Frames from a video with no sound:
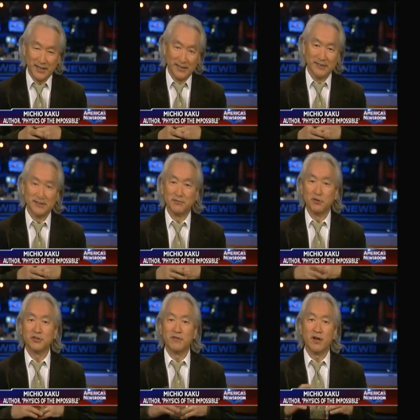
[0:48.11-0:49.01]
is.
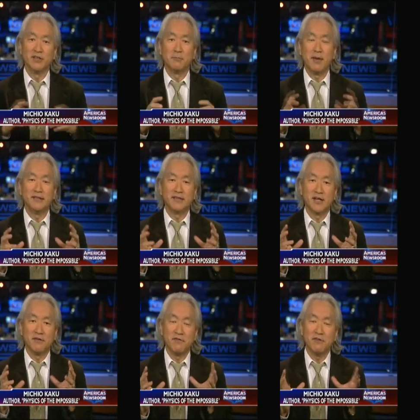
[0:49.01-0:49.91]
First of all, it's based
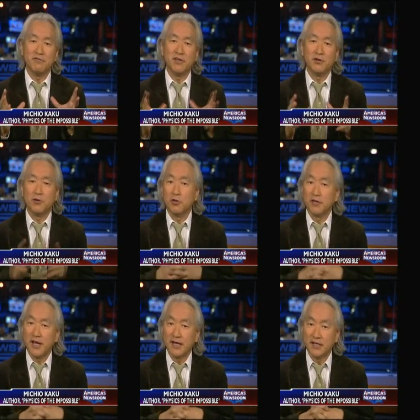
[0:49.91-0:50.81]
on a
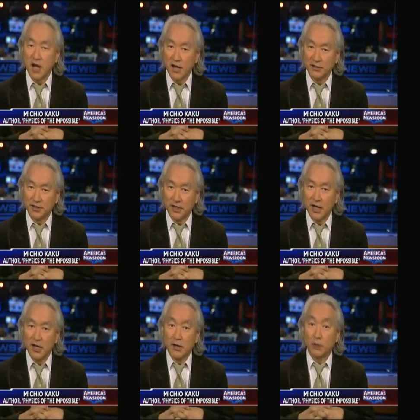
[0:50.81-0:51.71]
50-year-old
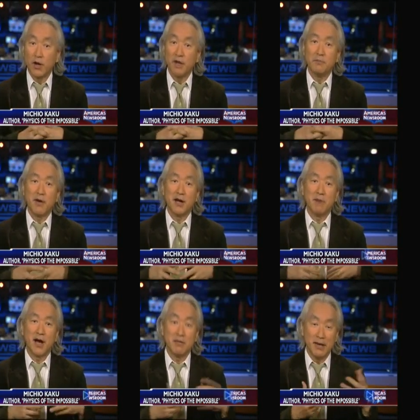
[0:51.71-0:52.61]
technology created by
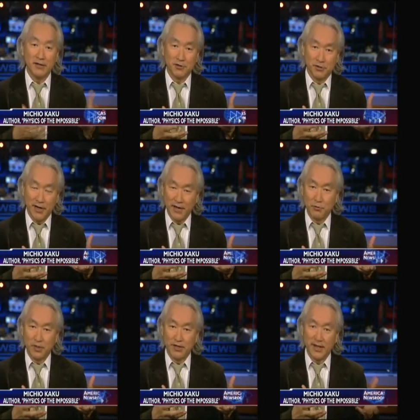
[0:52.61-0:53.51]
my mentor,
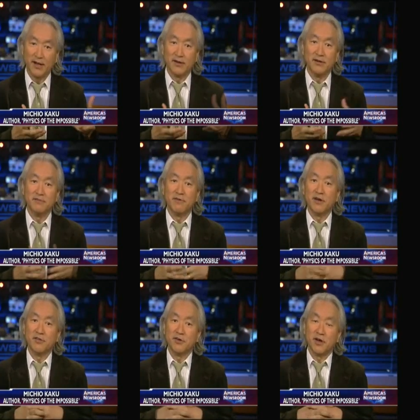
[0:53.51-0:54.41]
Edward Teller,
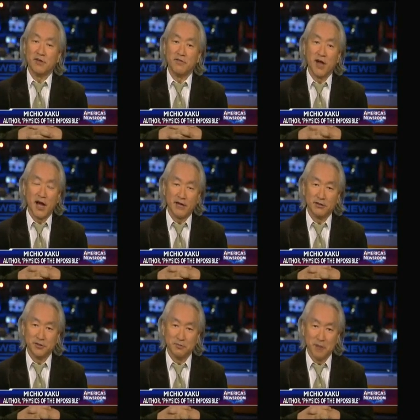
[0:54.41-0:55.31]
father of the
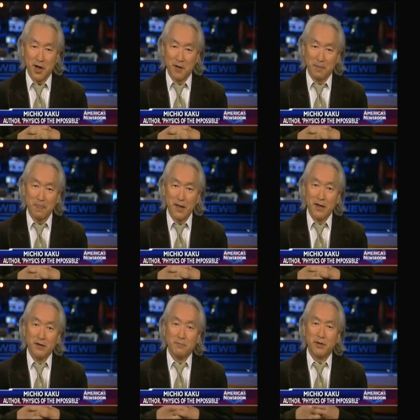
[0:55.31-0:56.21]
hydrogen bomb.
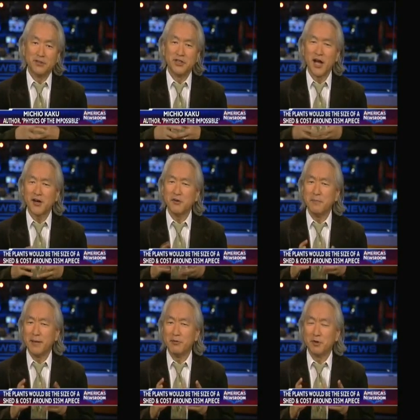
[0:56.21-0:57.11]
But you're not going
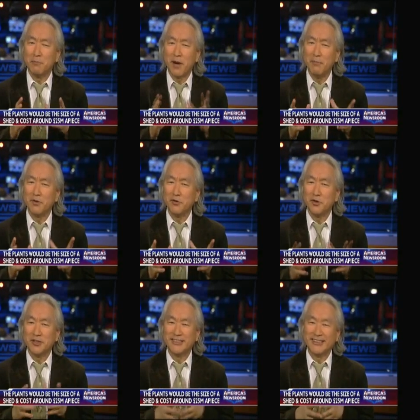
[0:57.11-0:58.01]
to be able to
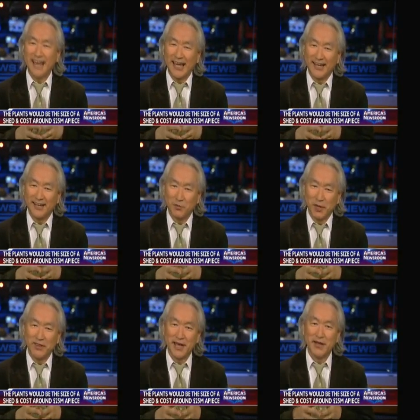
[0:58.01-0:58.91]
barbecue your steak
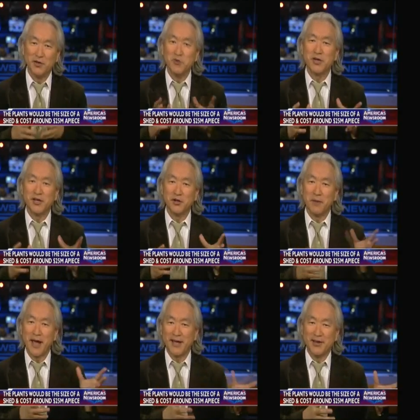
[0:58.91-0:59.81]
with a nuke in
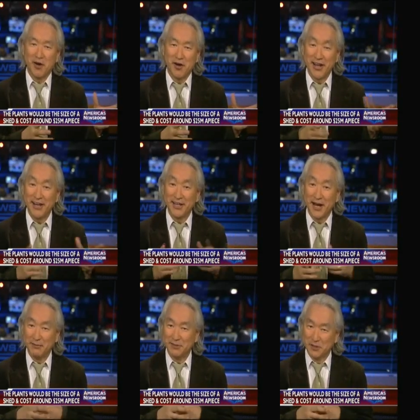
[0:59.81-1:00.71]
your backyard
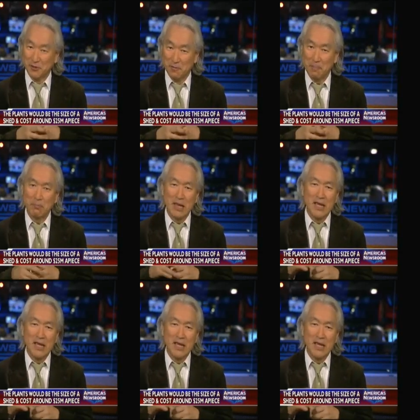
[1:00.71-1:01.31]
anytime soon.